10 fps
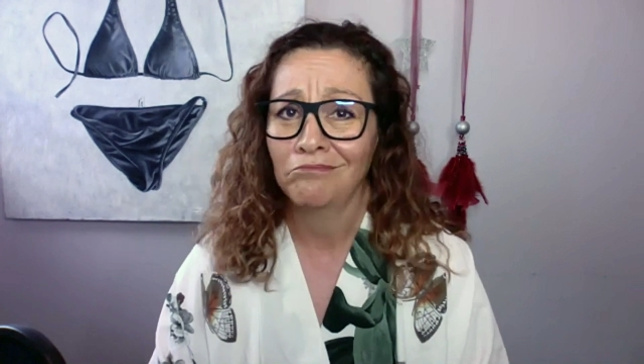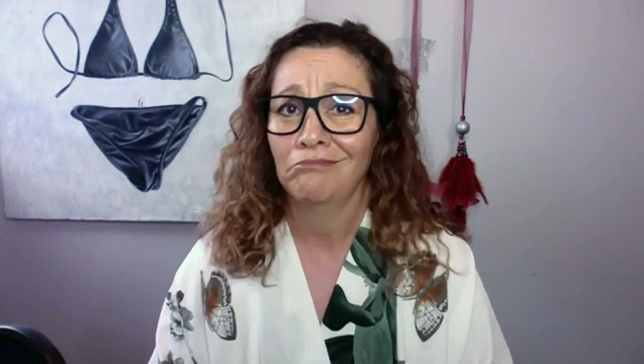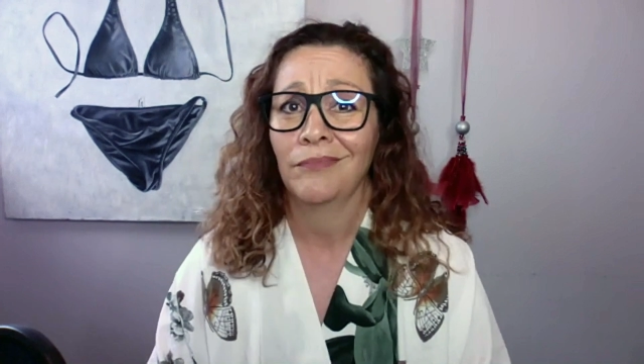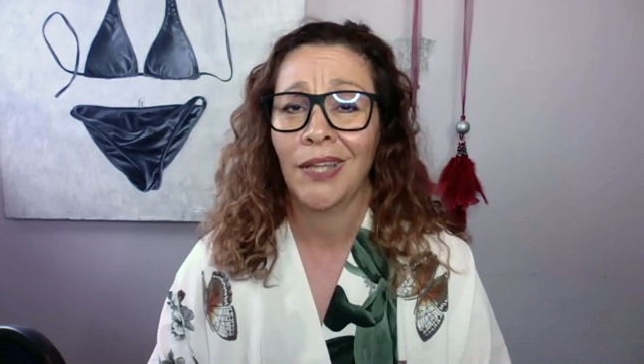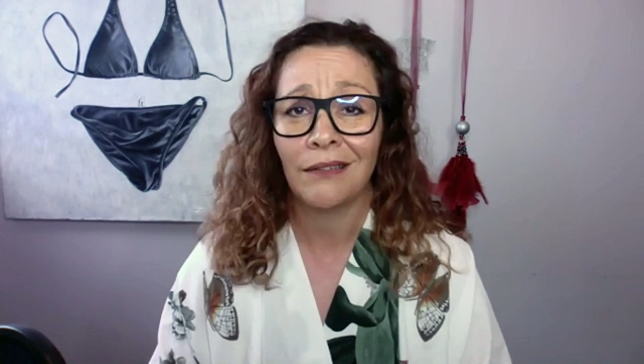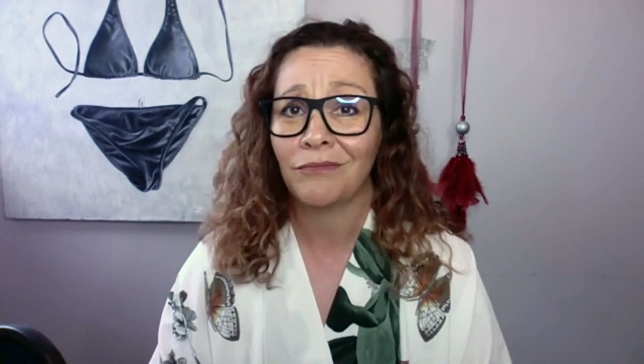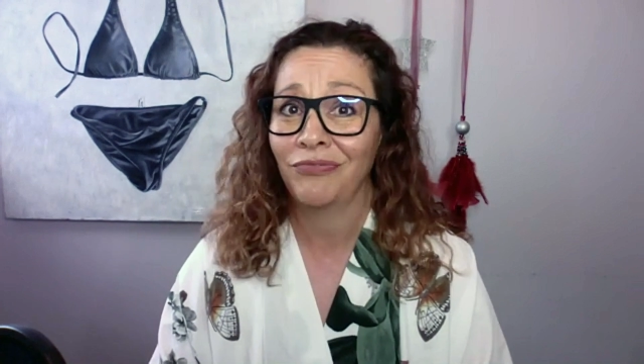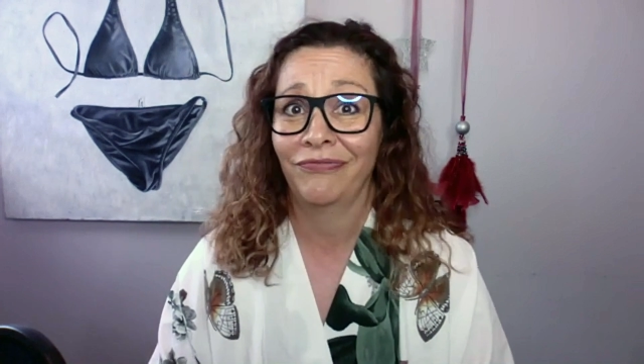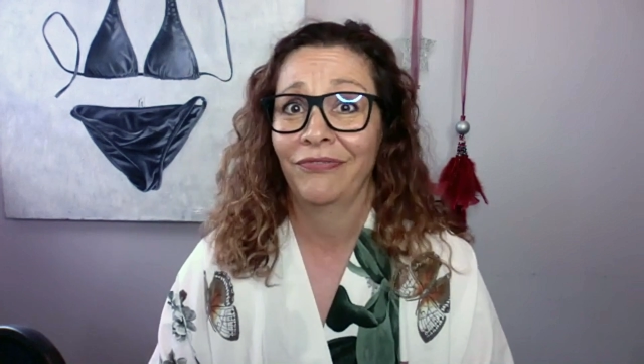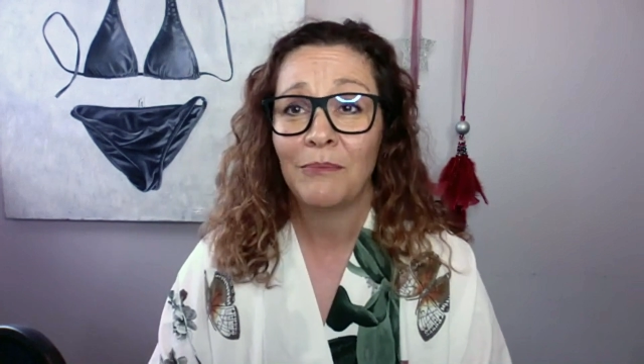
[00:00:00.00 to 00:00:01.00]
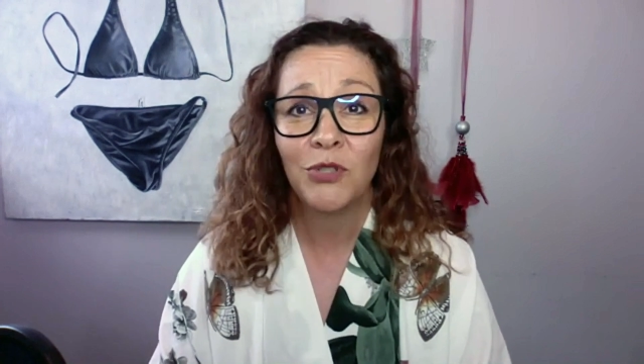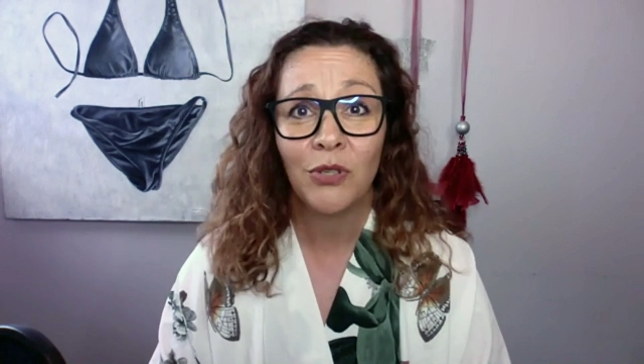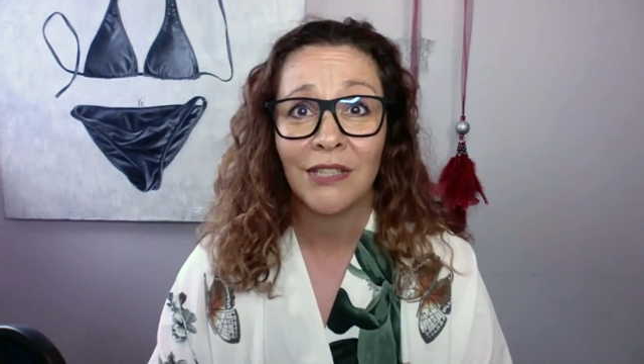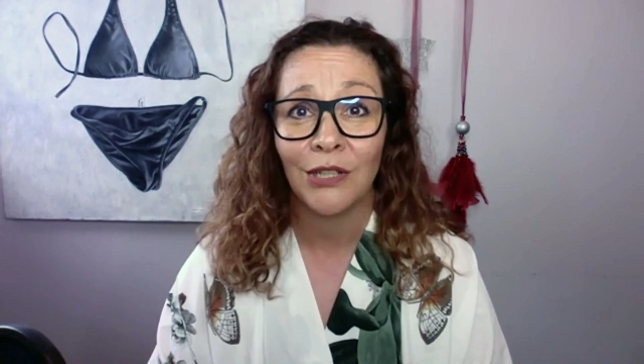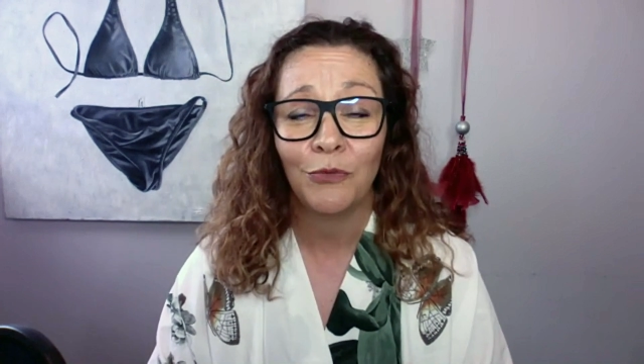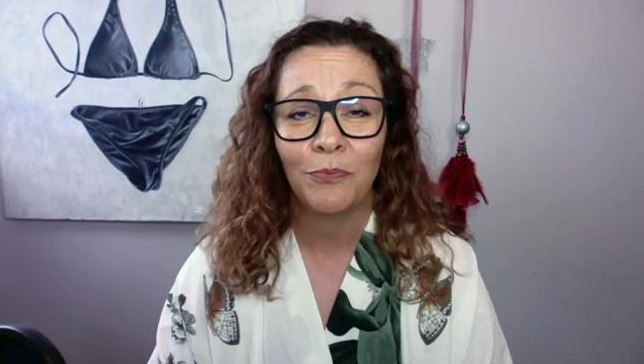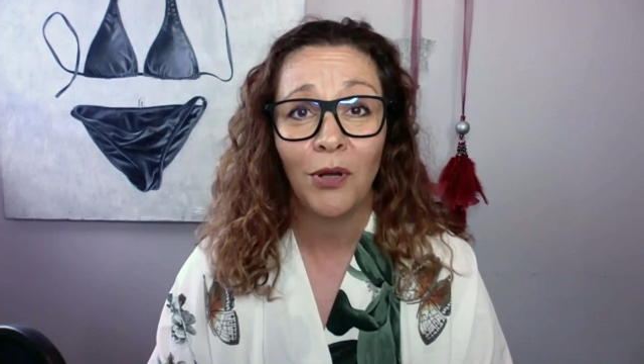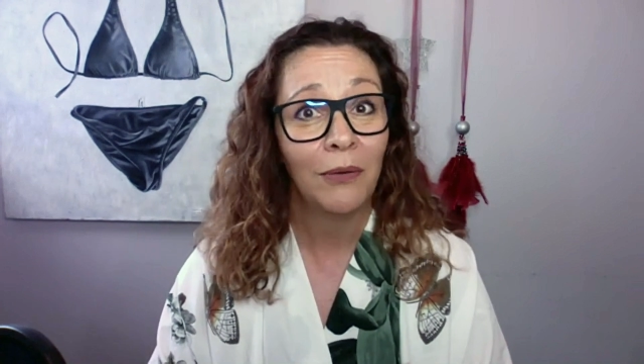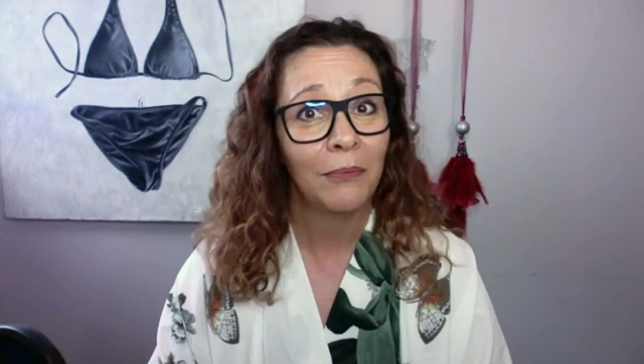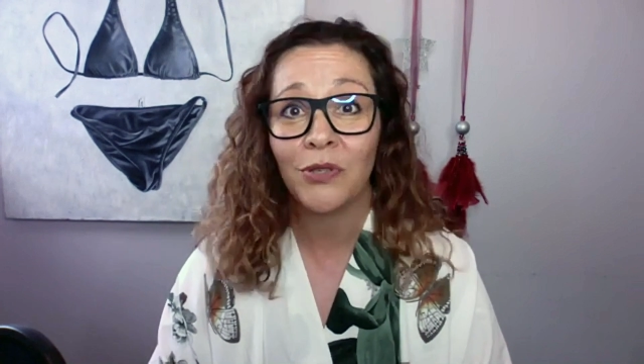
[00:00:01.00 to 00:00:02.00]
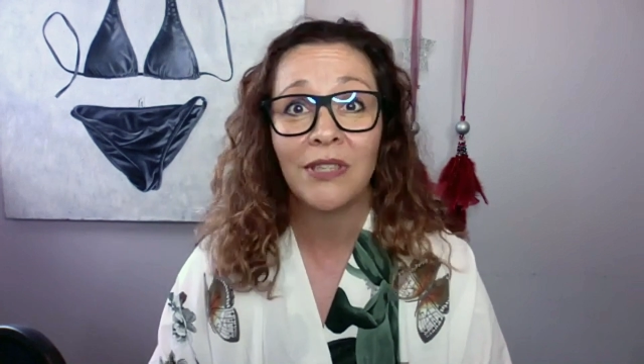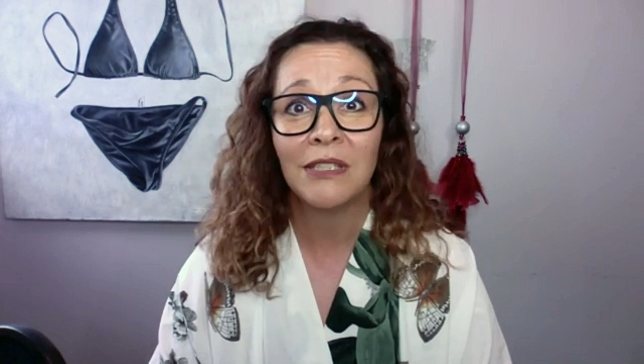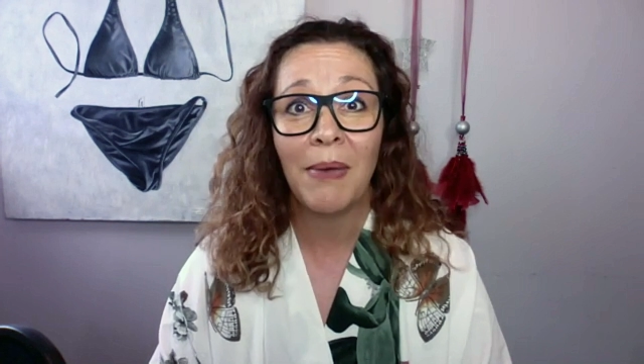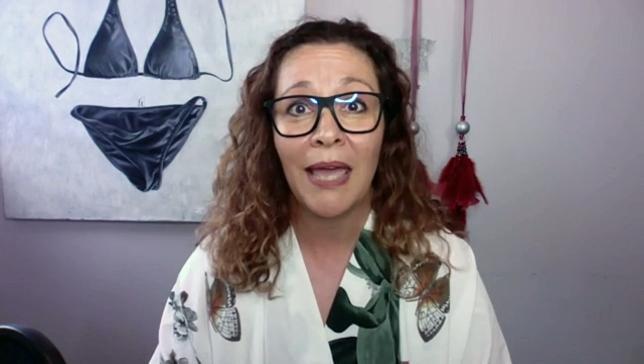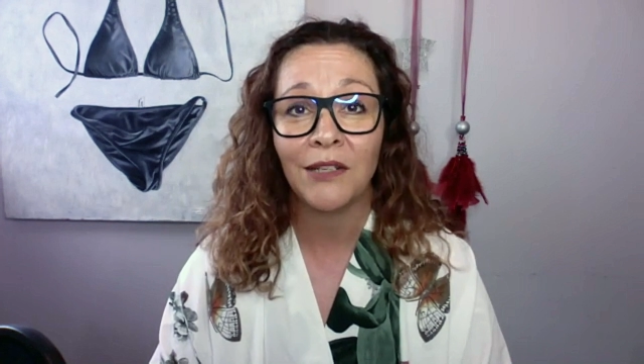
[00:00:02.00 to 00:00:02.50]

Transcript: Well, I'm sure there's a loophole, I'm sure there's a back